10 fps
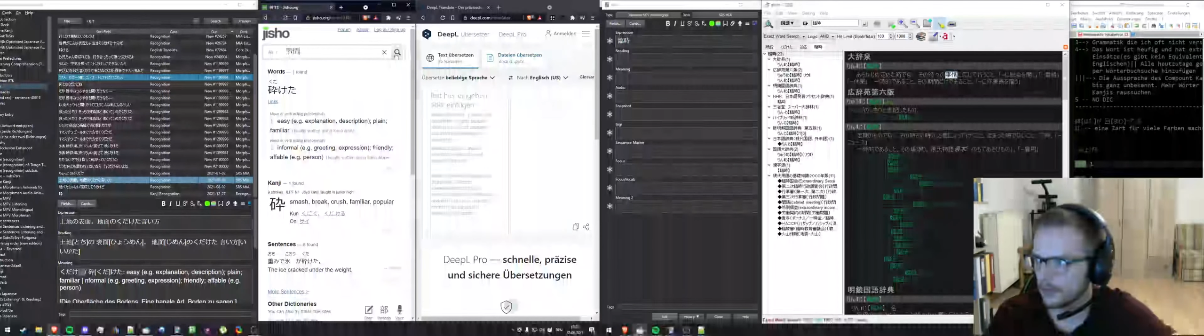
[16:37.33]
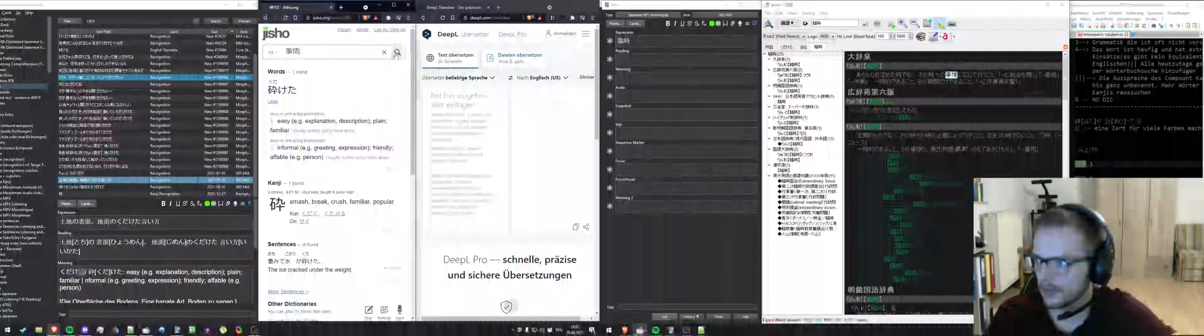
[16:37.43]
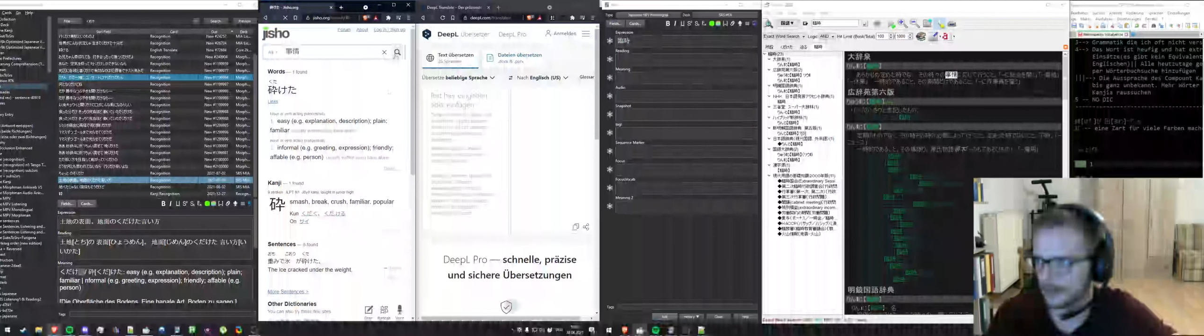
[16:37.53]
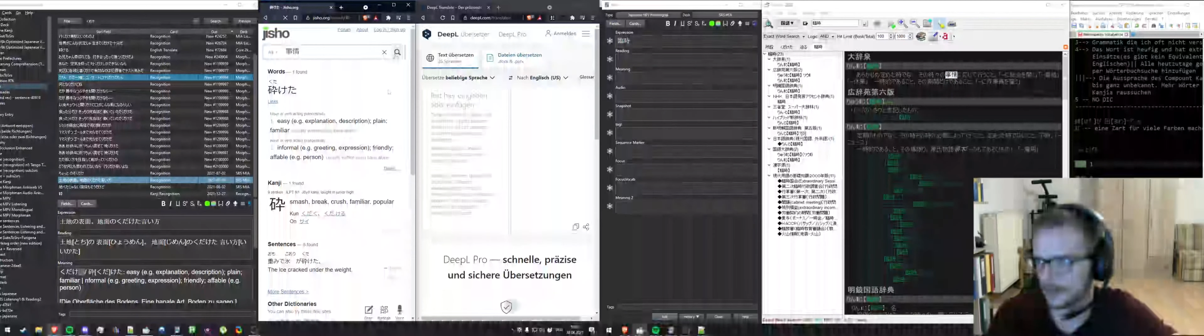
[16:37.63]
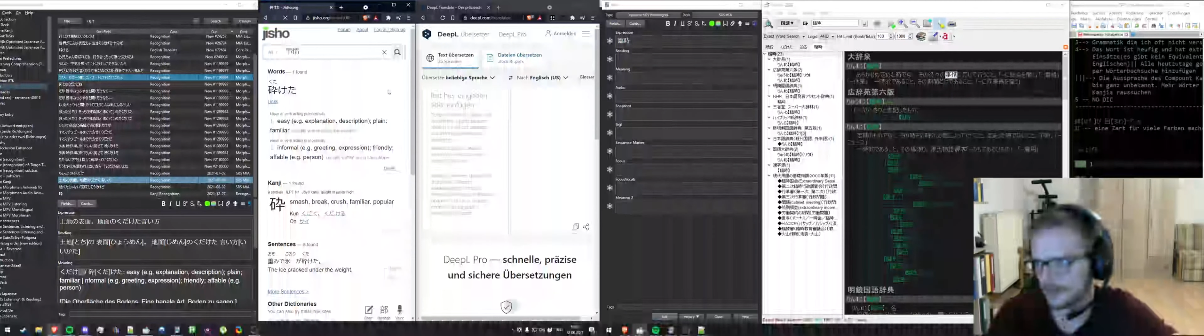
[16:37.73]

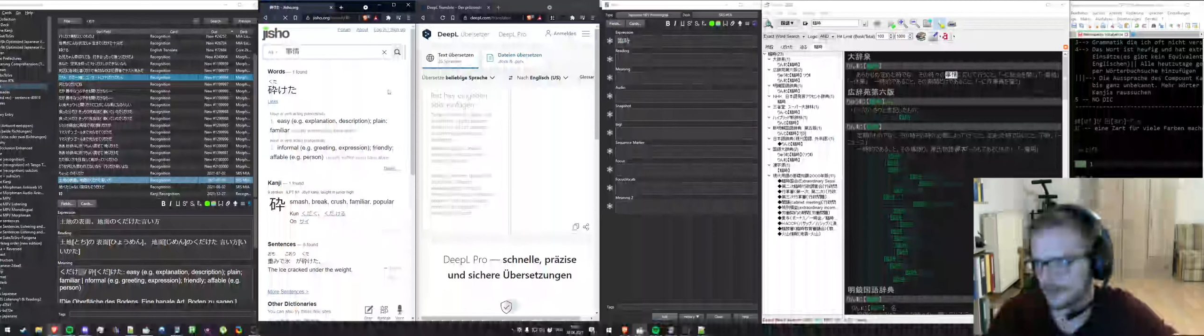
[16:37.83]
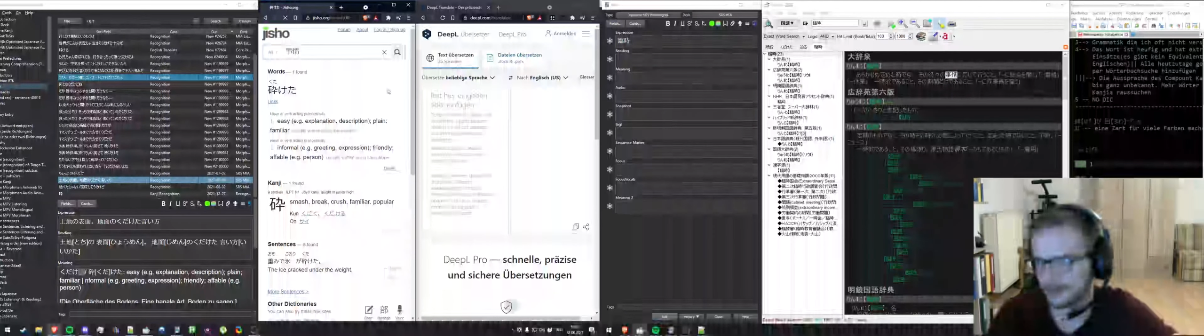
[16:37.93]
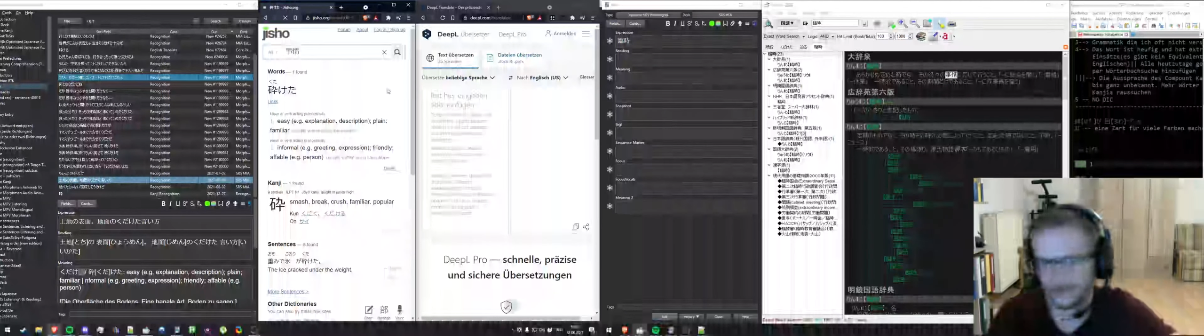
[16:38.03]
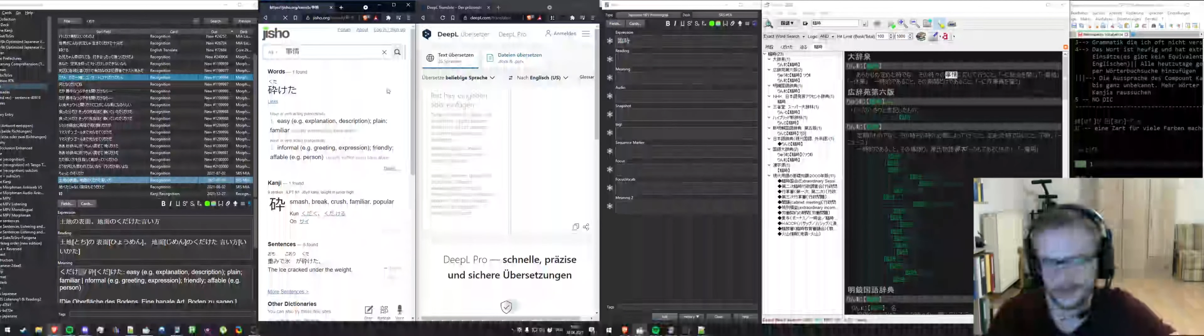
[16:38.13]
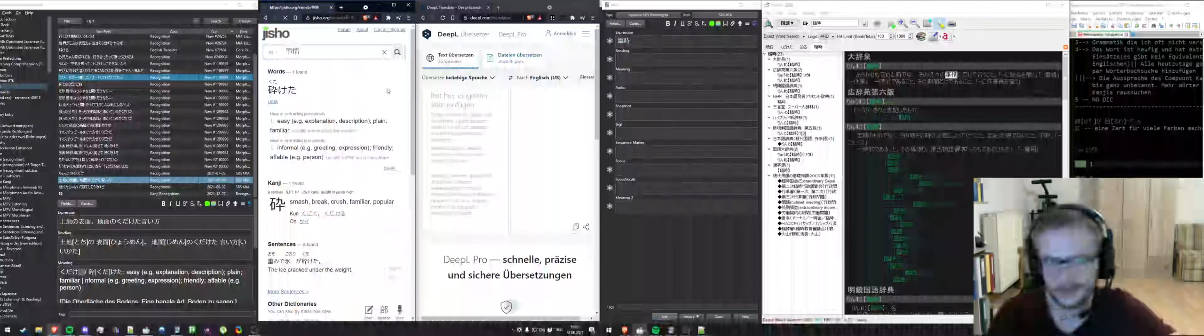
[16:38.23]
like make
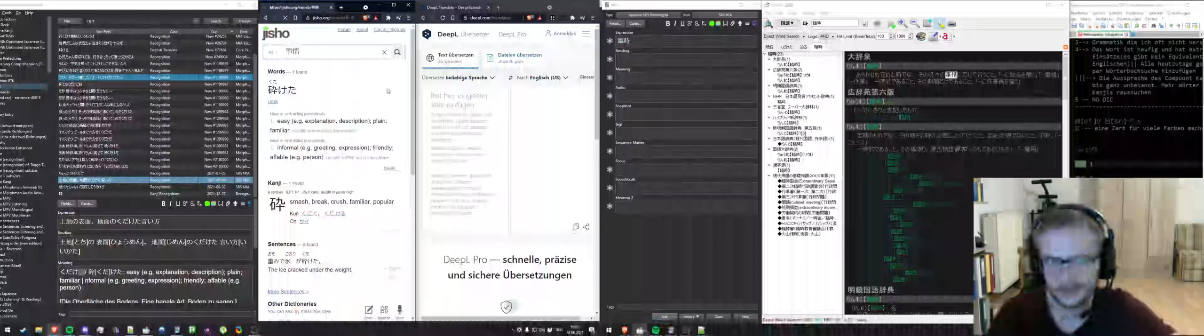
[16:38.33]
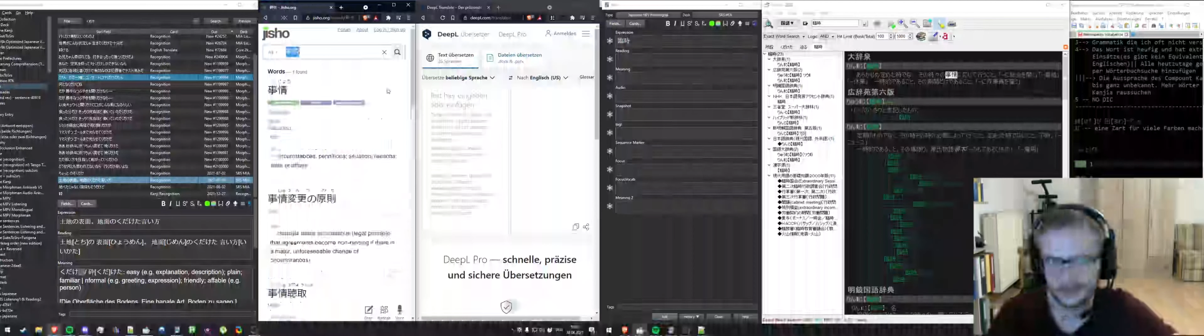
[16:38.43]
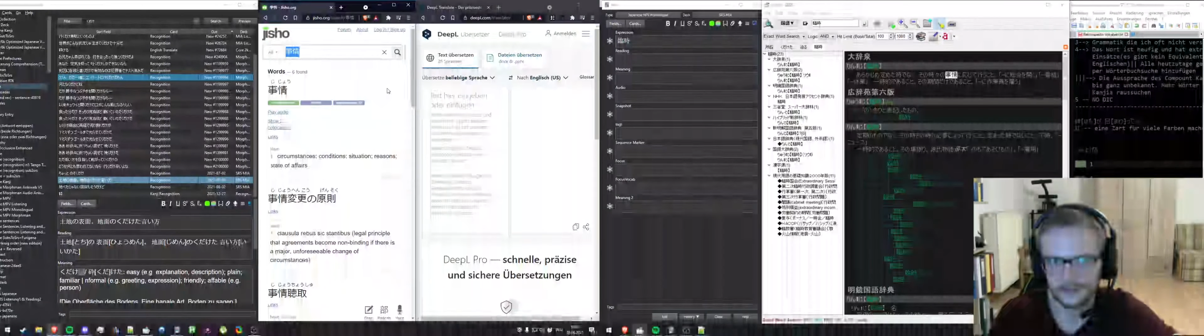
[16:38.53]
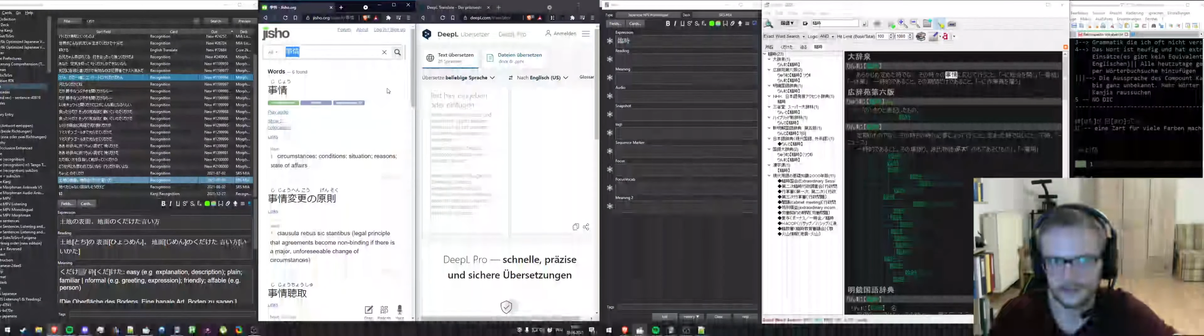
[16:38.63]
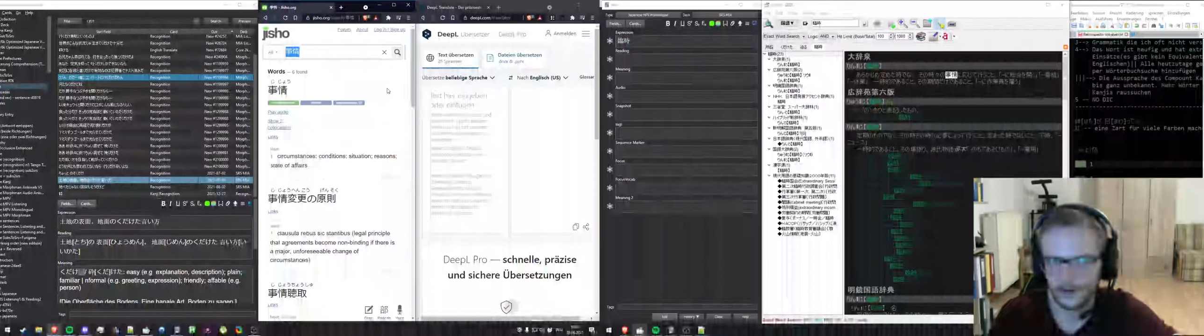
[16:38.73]
something like
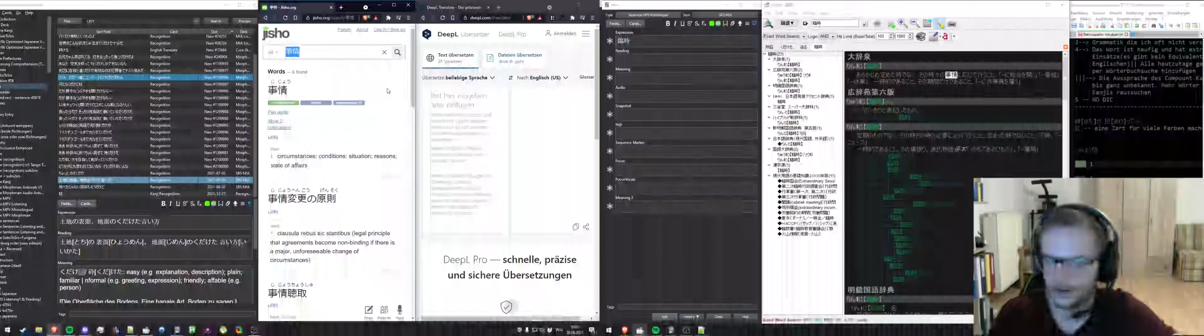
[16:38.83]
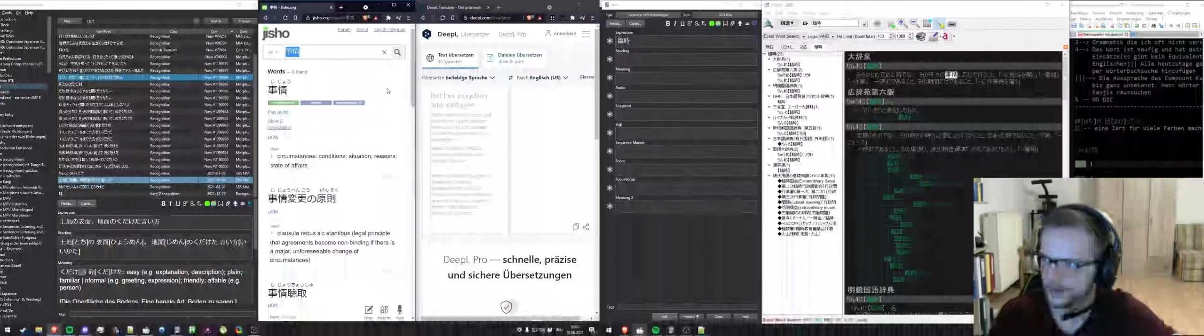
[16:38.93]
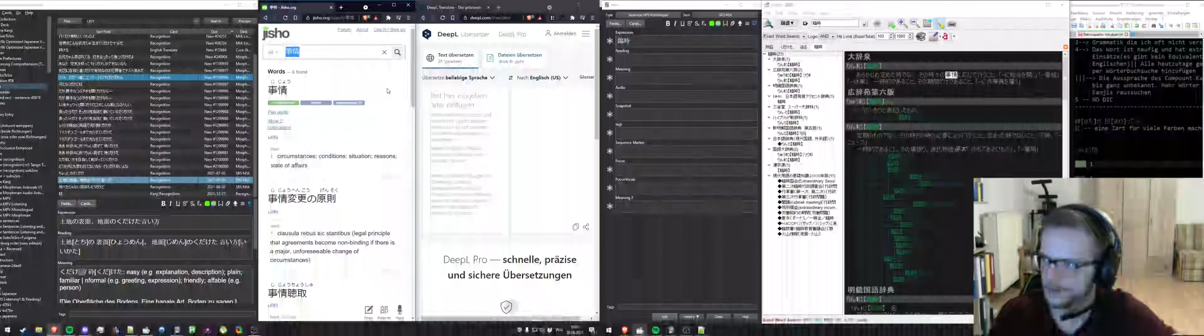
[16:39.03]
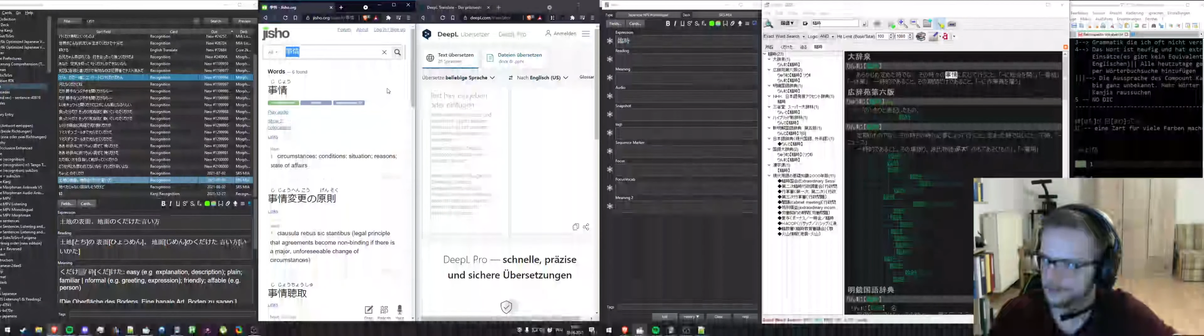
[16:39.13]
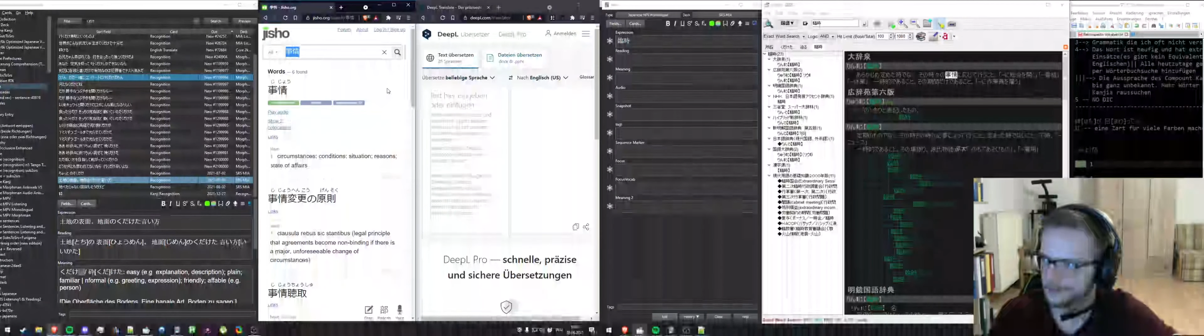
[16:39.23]
that in
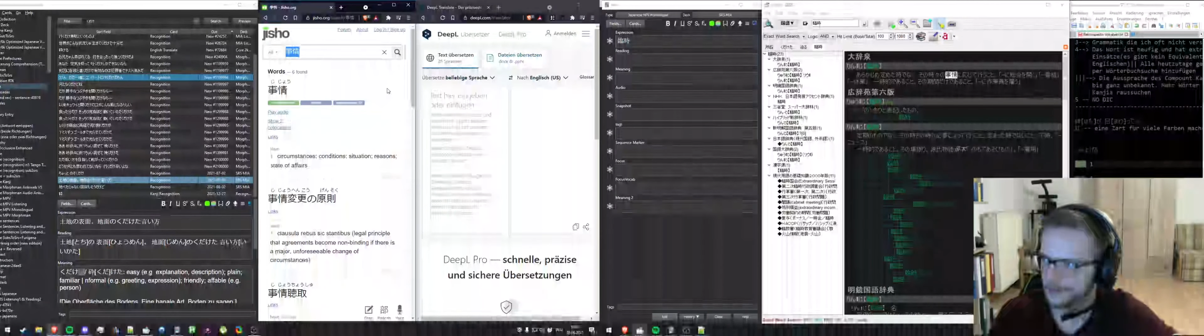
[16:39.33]
Anki.